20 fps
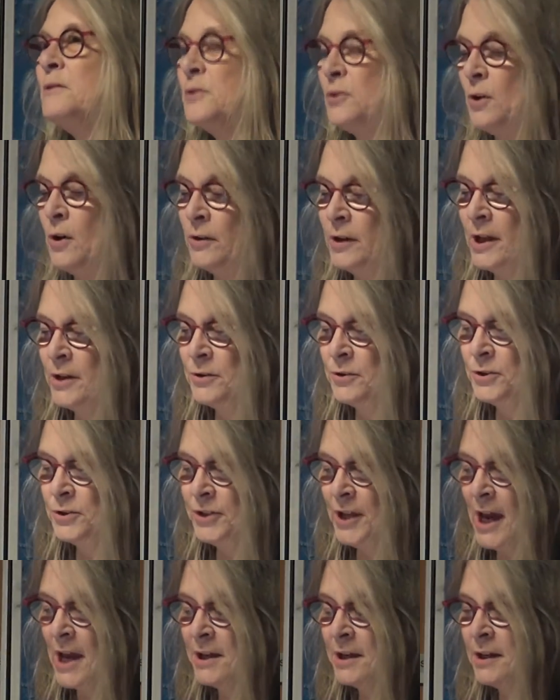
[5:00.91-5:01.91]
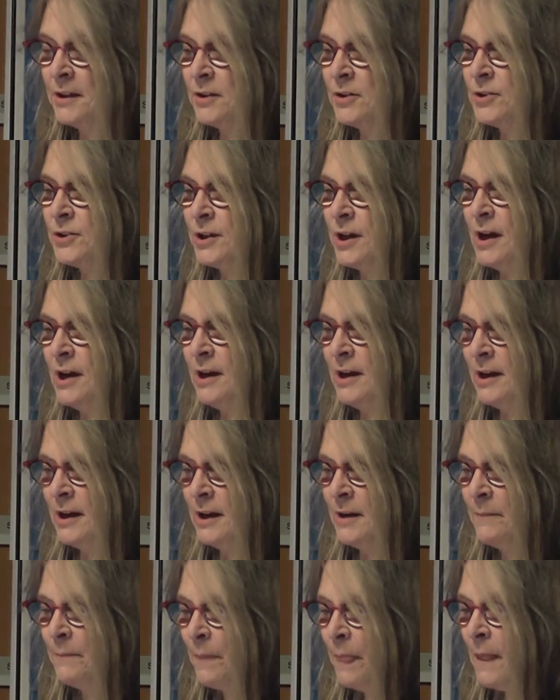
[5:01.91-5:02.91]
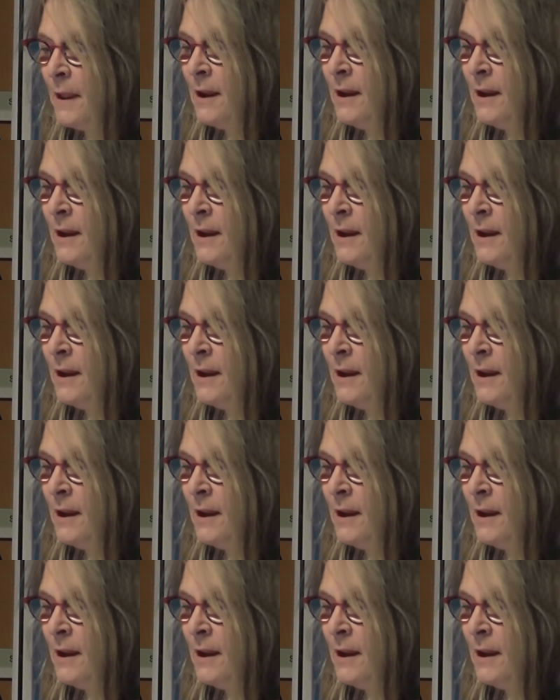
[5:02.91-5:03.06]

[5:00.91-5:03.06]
It's called Understanding the Sky.